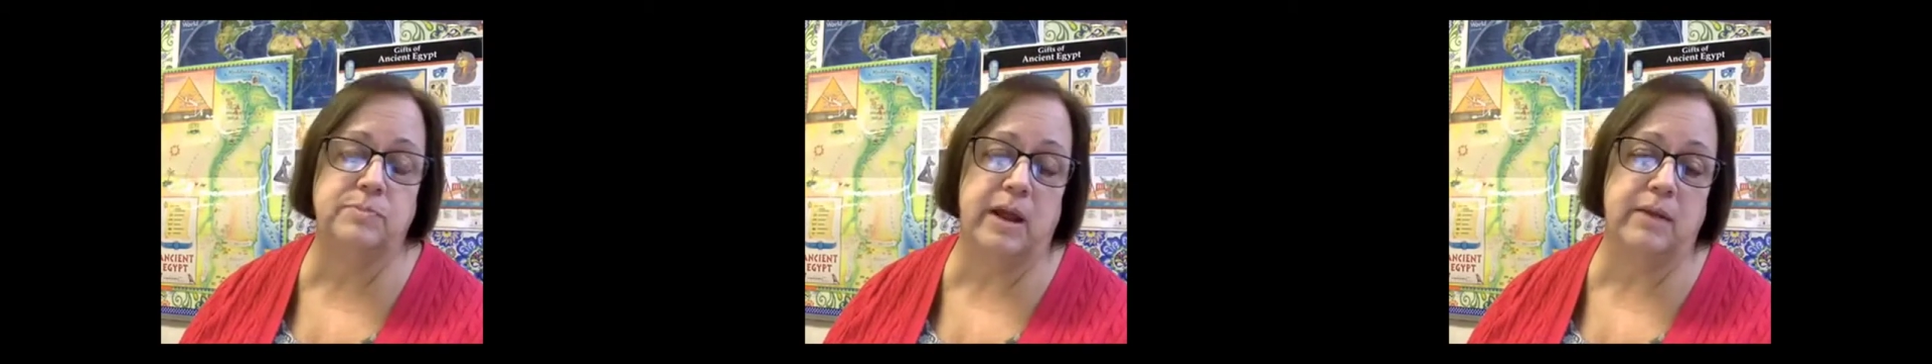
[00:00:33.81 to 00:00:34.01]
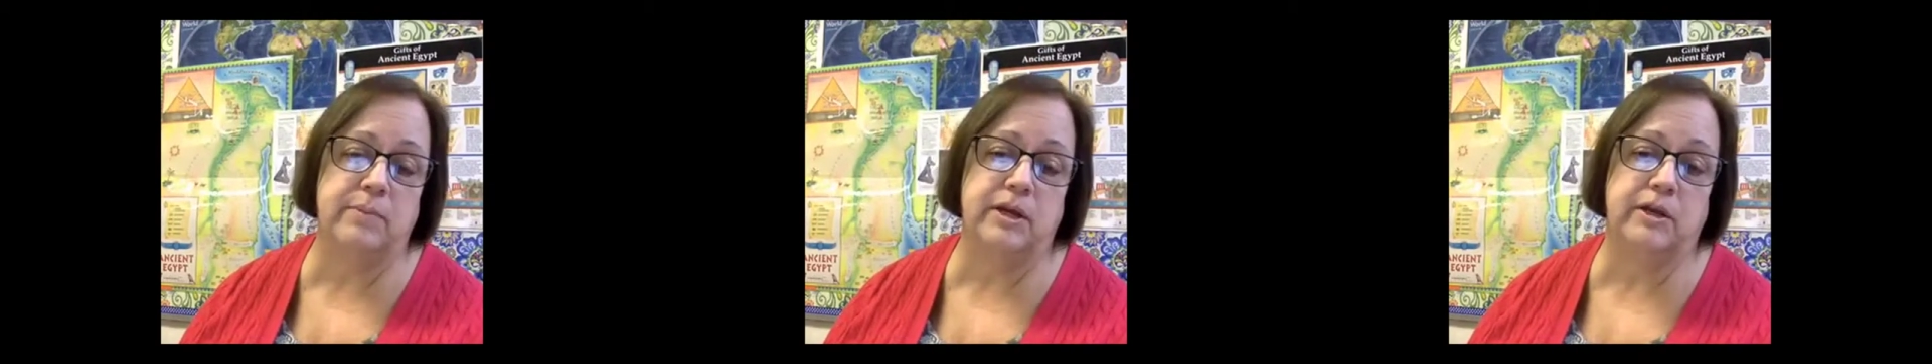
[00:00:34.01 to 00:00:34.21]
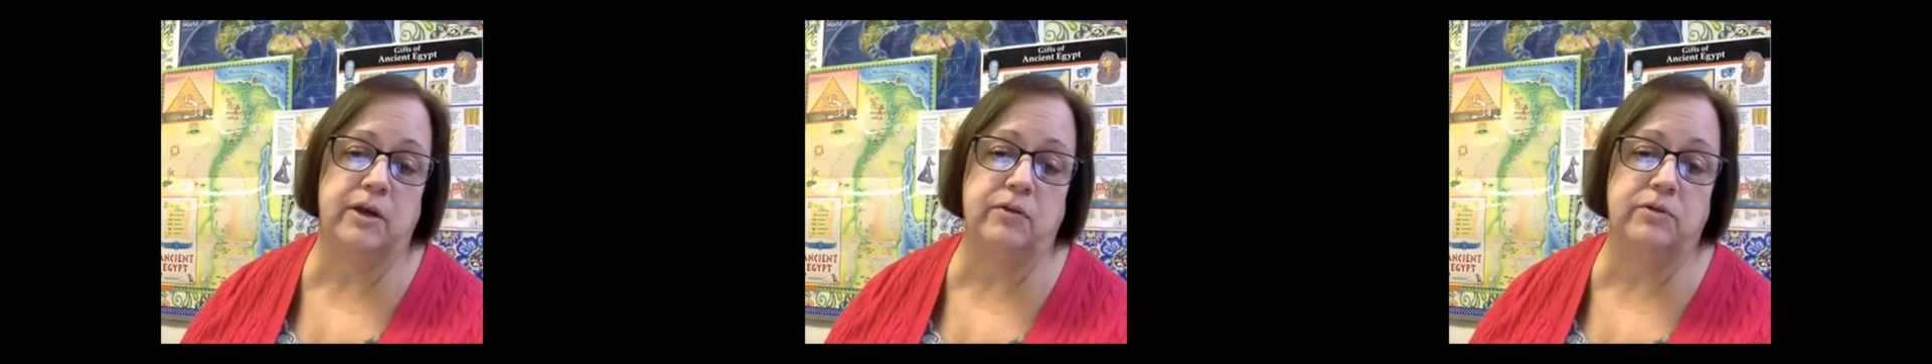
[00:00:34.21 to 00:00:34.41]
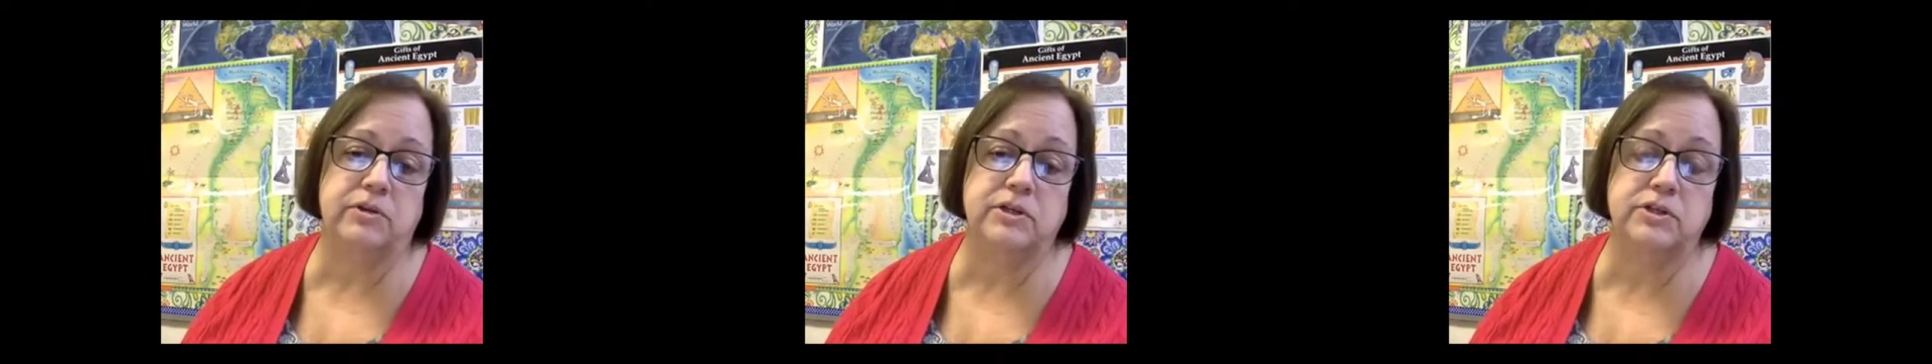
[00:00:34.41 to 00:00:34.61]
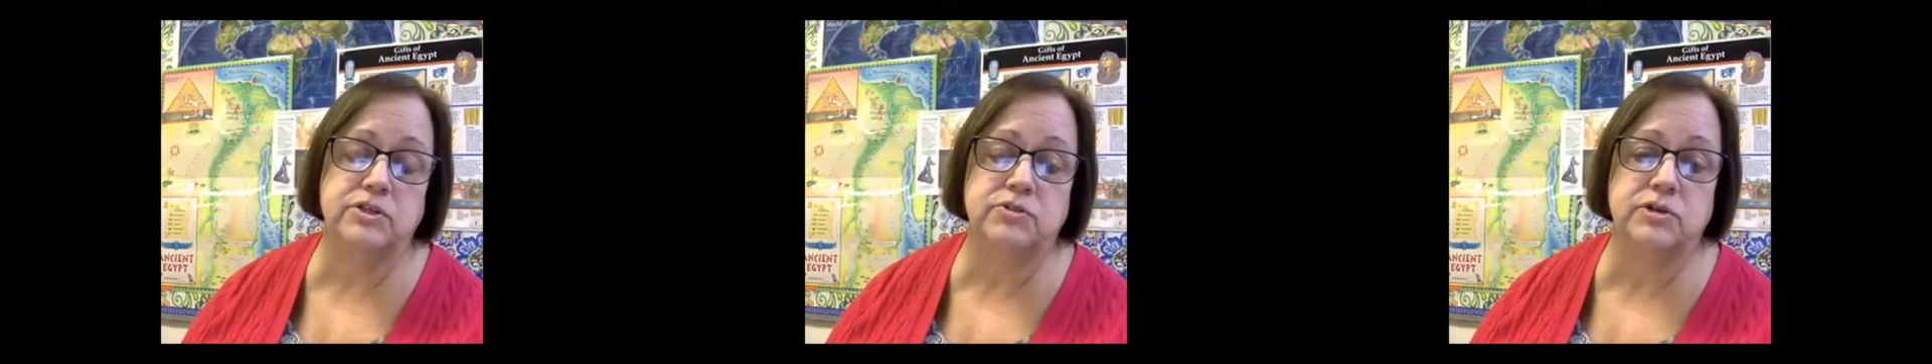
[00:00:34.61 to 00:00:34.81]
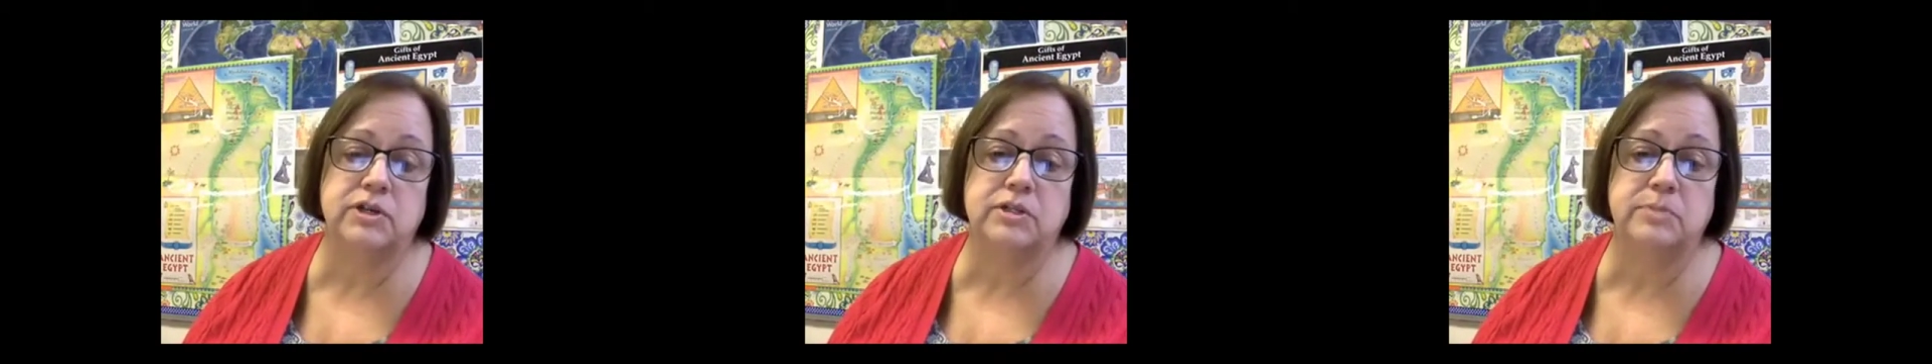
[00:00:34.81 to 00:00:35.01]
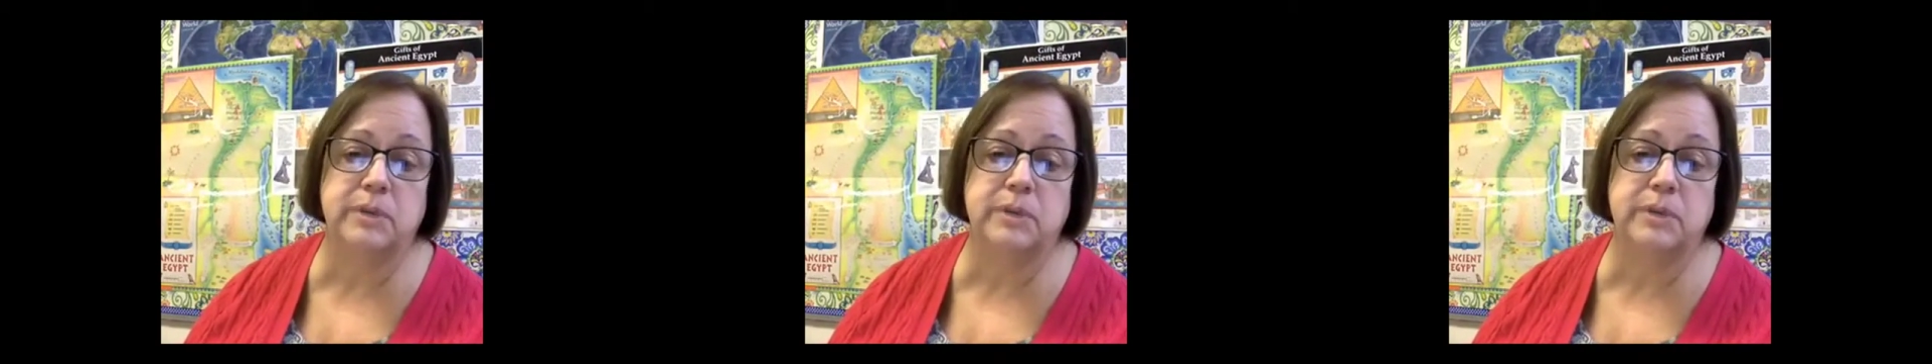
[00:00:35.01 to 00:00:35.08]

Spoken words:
maybe in other districts,